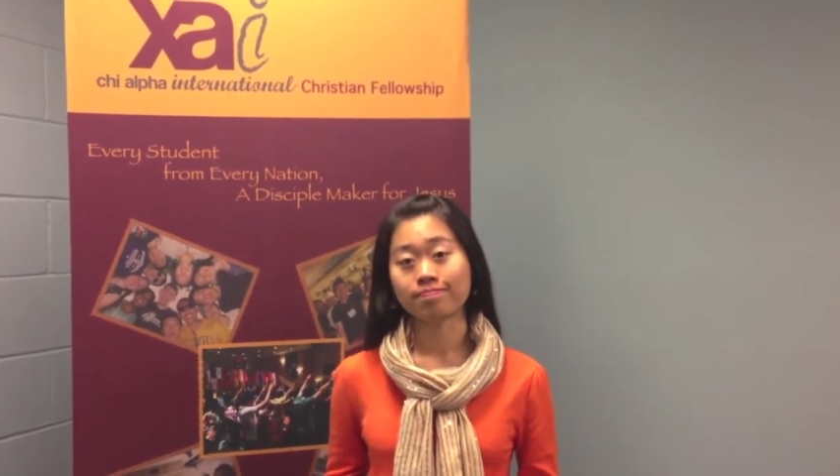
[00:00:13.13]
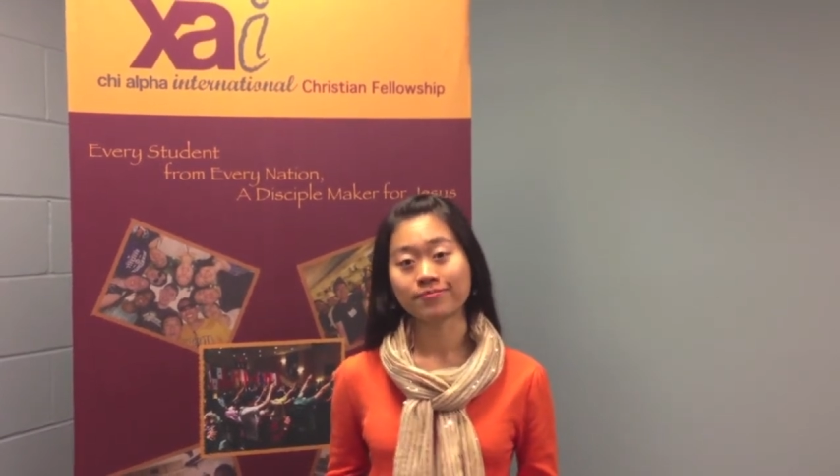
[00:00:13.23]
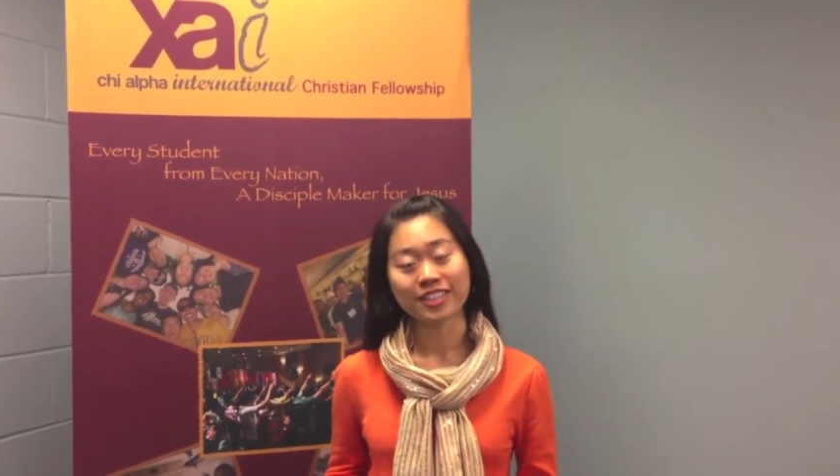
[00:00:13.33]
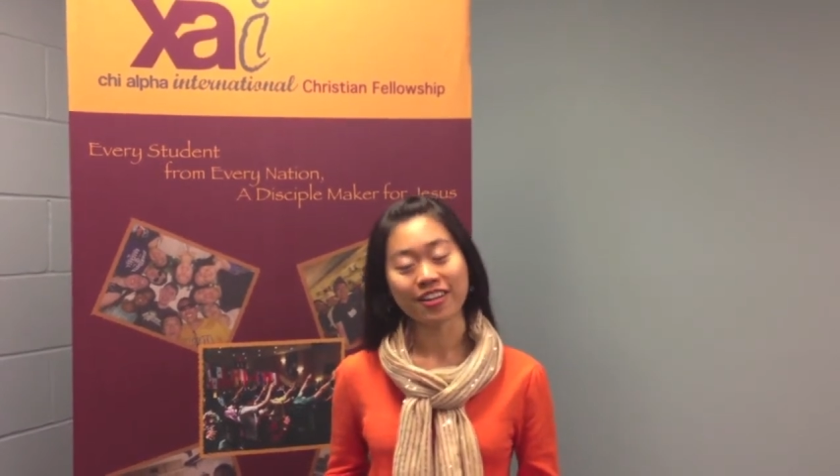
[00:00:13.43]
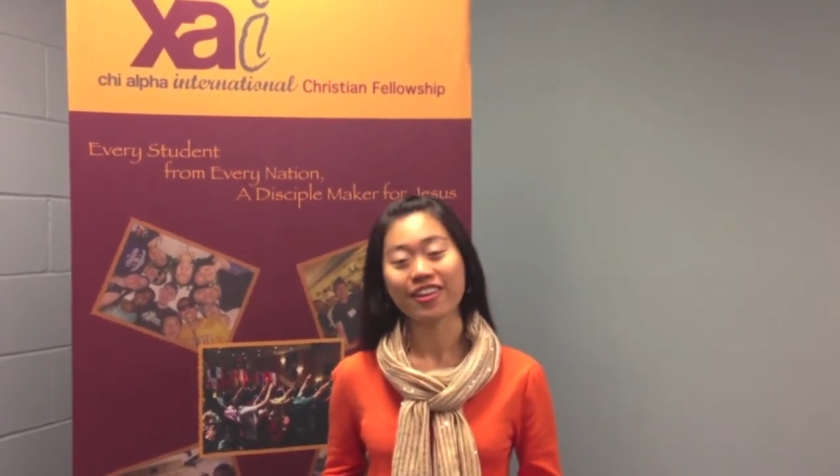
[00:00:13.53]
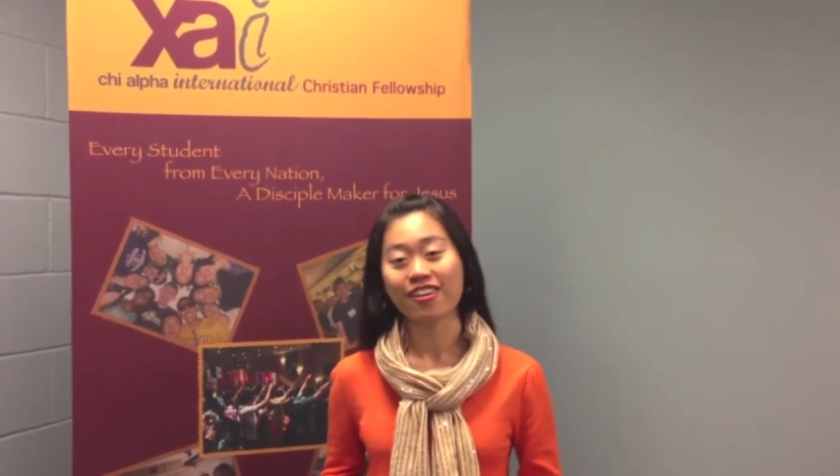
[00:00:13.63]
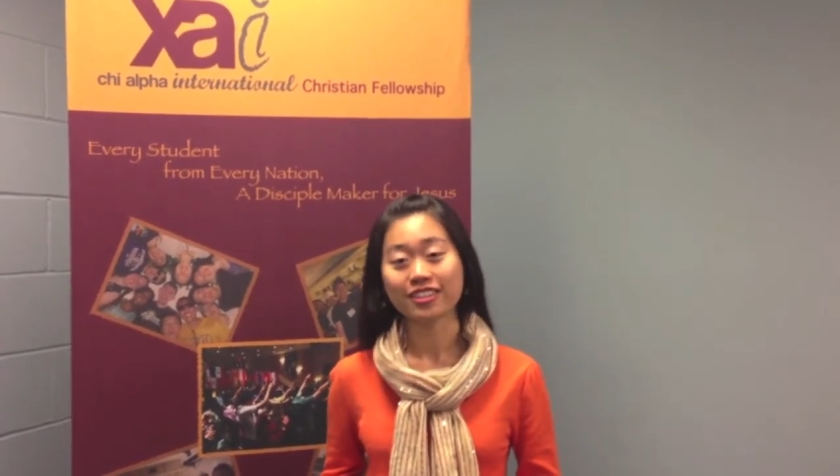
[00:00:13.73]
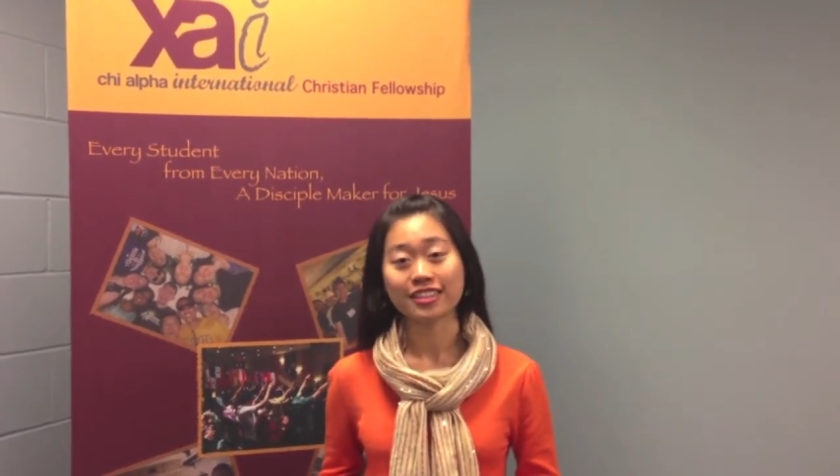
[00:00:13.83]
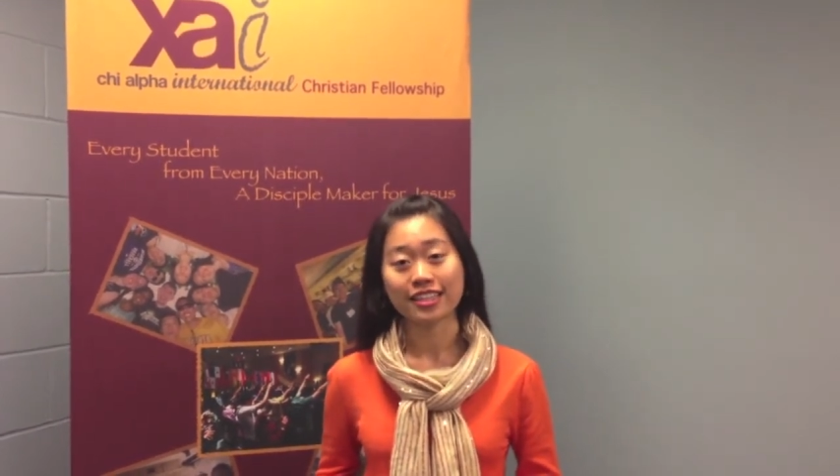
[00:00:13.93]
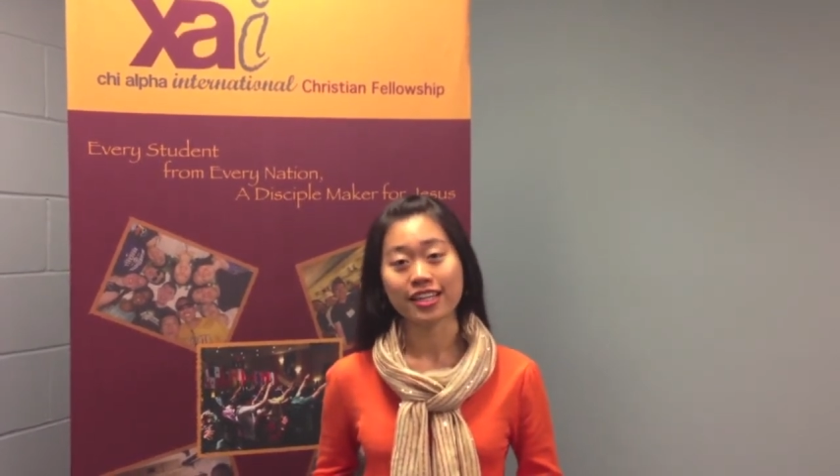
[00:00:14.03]
sailing on
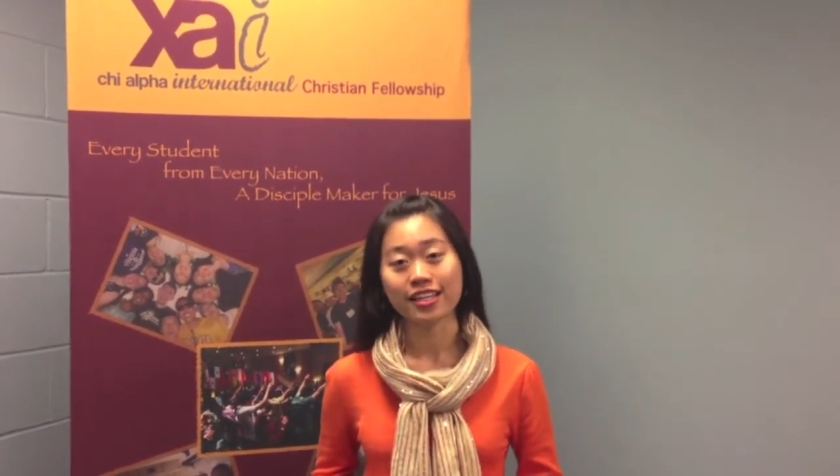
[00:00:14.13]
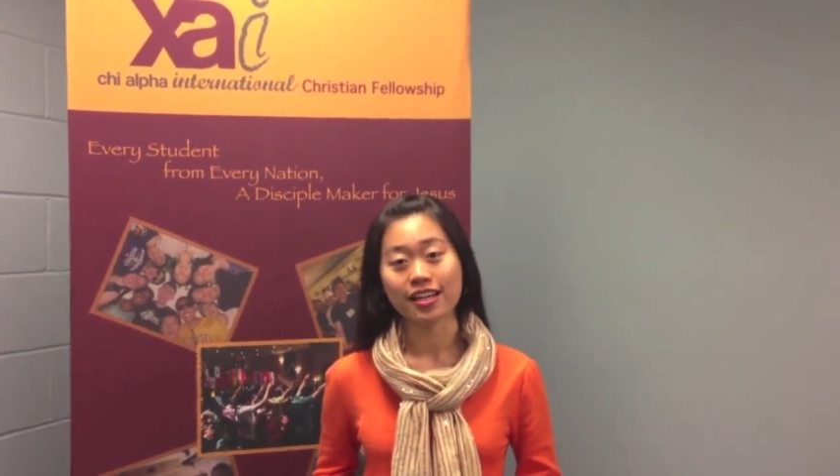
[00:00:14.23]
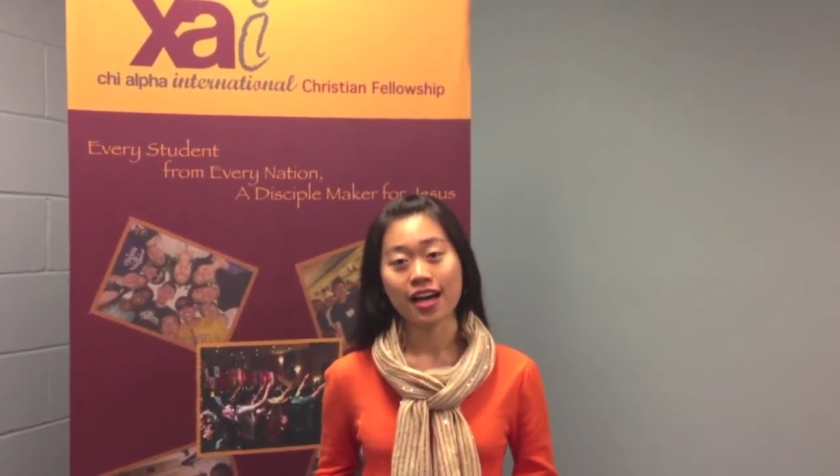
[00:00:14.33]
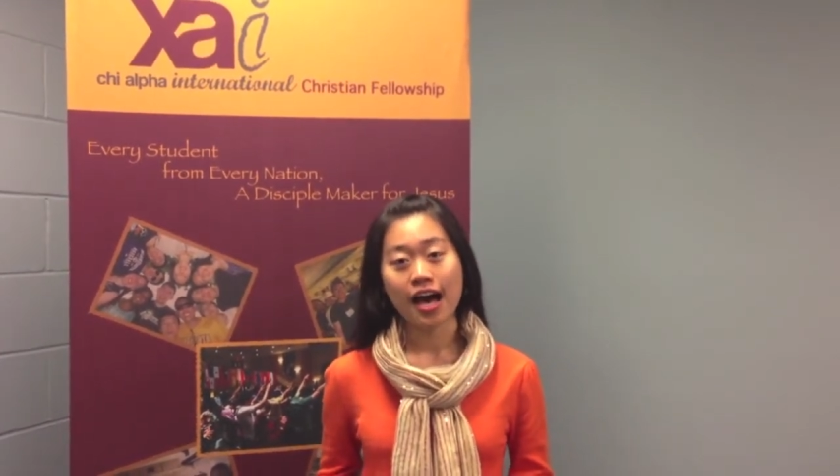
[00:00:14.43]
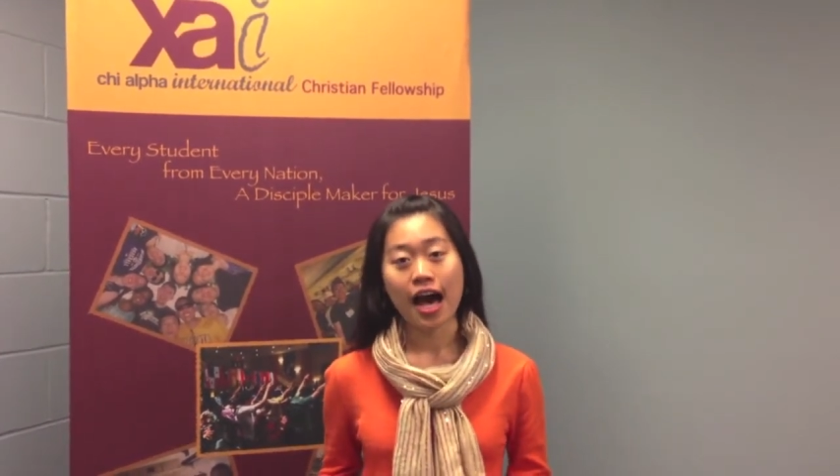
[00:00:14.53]
the sea,